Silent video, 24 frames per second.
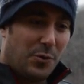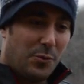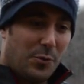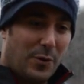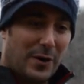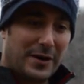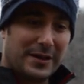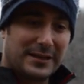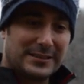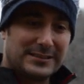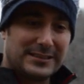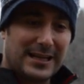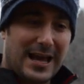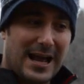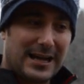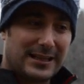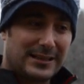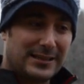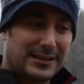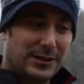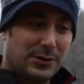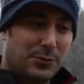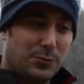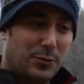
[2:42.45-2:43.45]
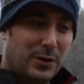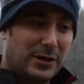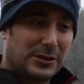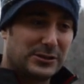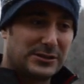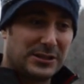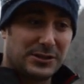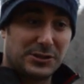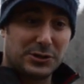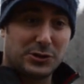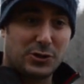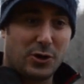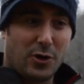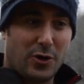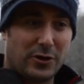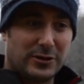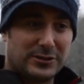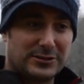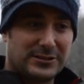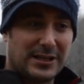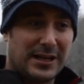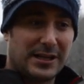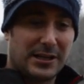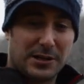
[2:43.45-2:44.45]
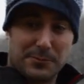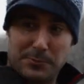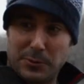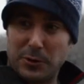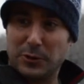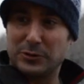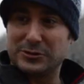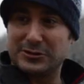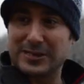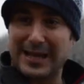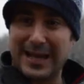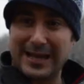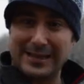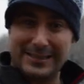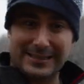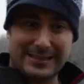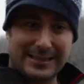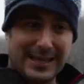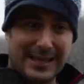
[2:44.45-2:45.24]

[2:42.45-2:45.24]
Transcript: what exactly it was that the card said, and the person had to